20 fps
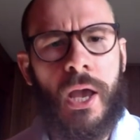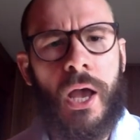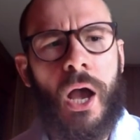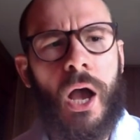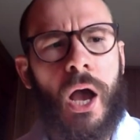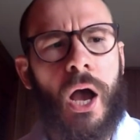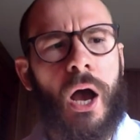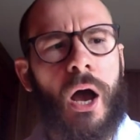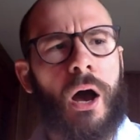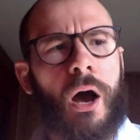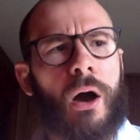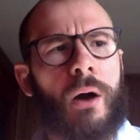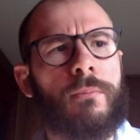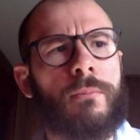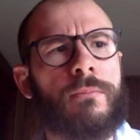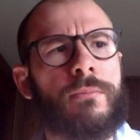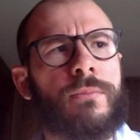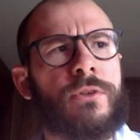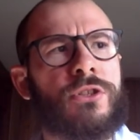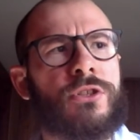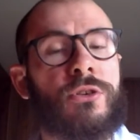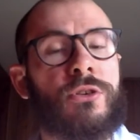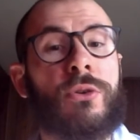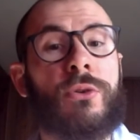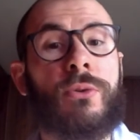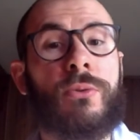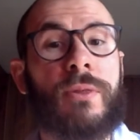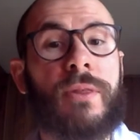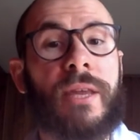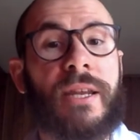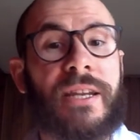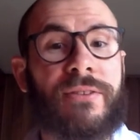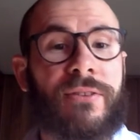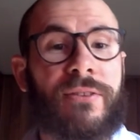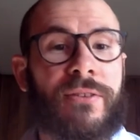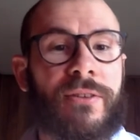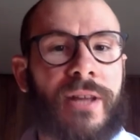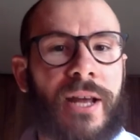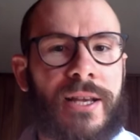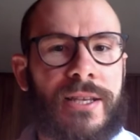So they differ in
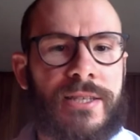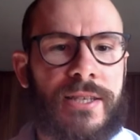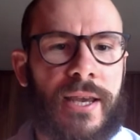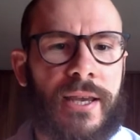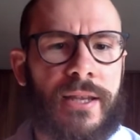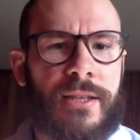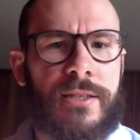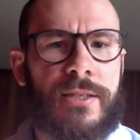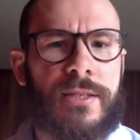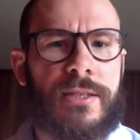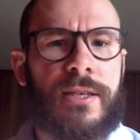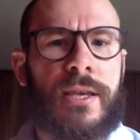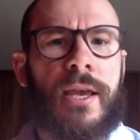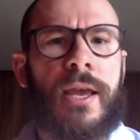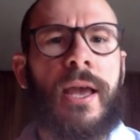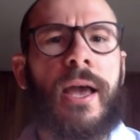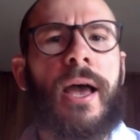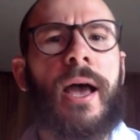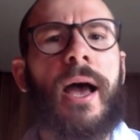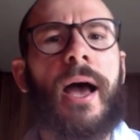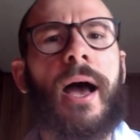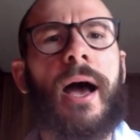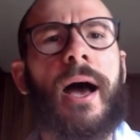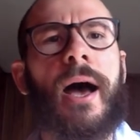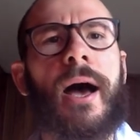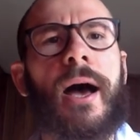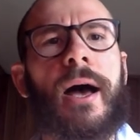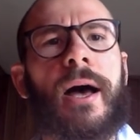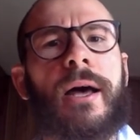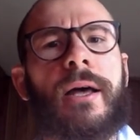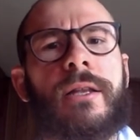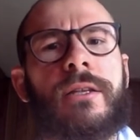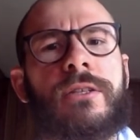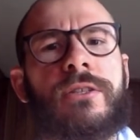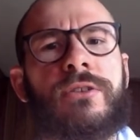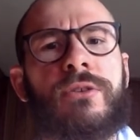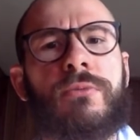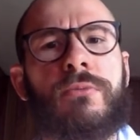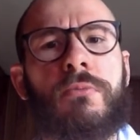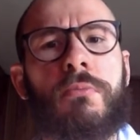that sense,
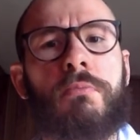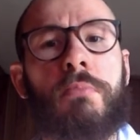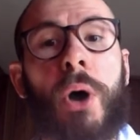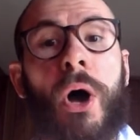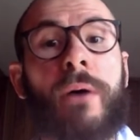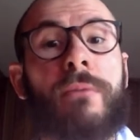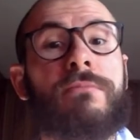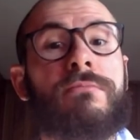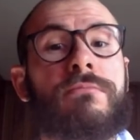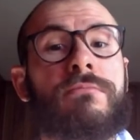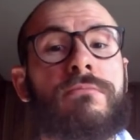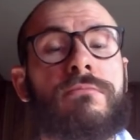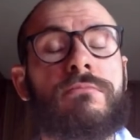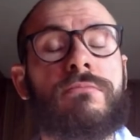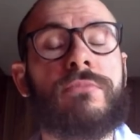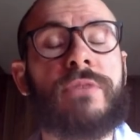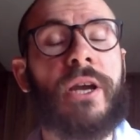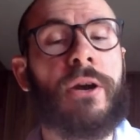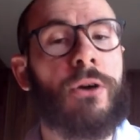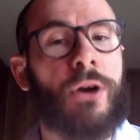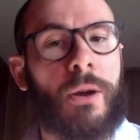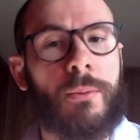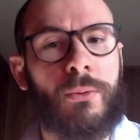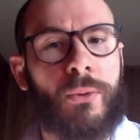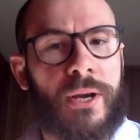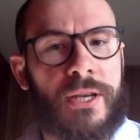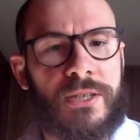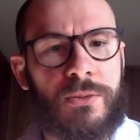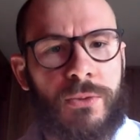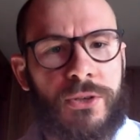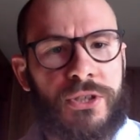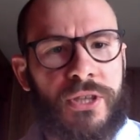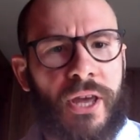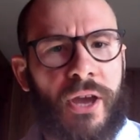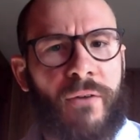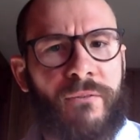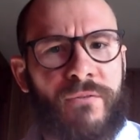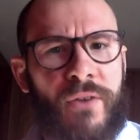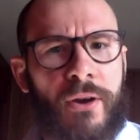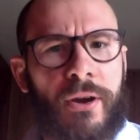but there are a couple of ways in which they are
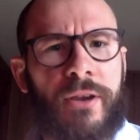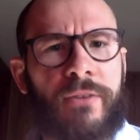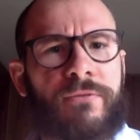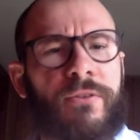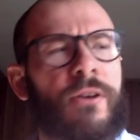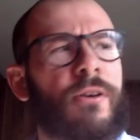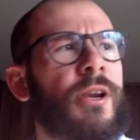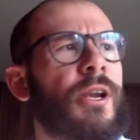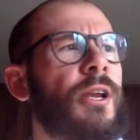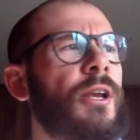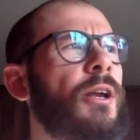very, very